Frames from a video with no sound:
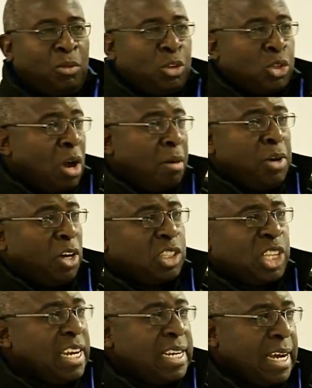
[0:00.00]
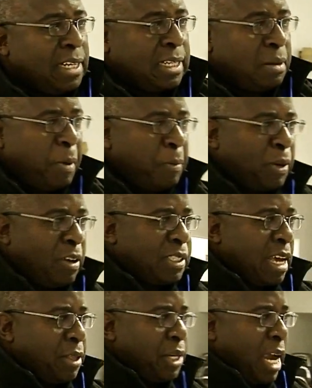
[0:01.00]
So I'm not saying that to the people of
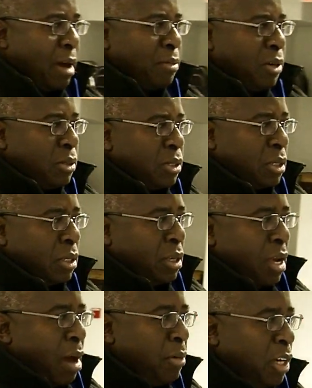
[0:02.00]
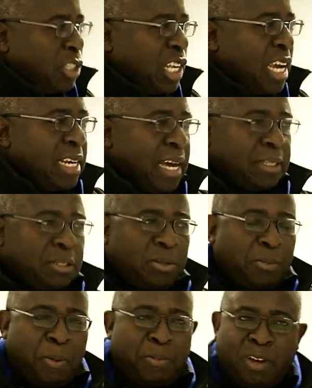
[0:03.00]
Southern Cameroon. I'm not saying that to
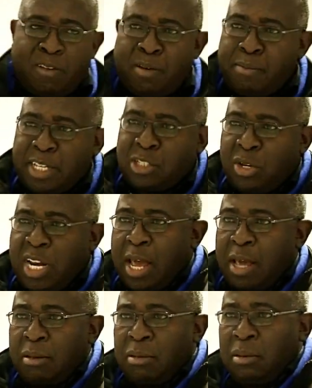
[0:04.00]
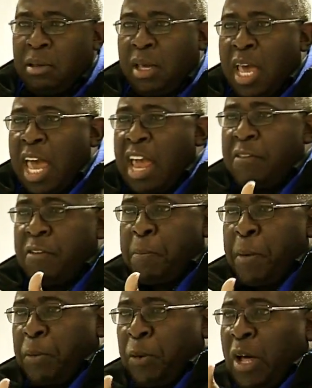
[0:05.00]
the people of Amazonia.
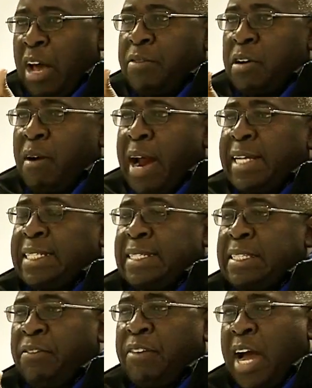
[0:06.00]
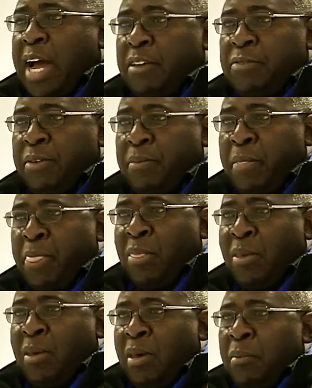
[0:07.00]
Every people have a right to survive.
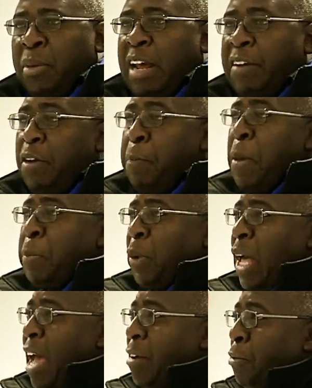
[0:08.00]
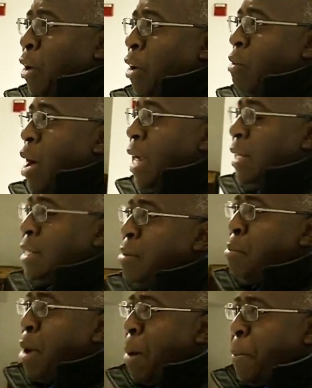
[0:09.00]
But every people have a right to
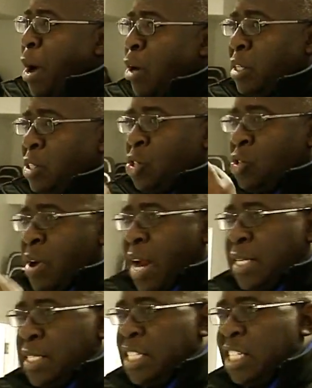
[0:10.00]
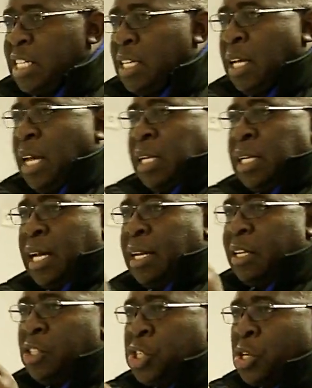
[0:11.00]
map out a strategy that
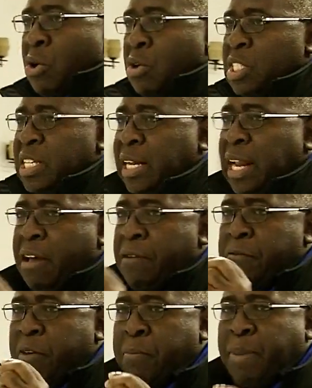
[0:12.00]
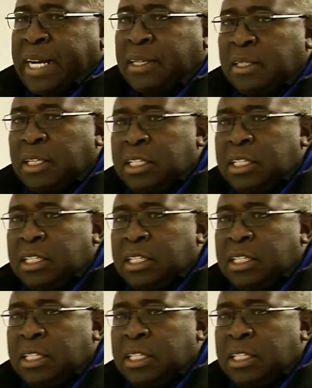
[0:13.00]
ensures that every battle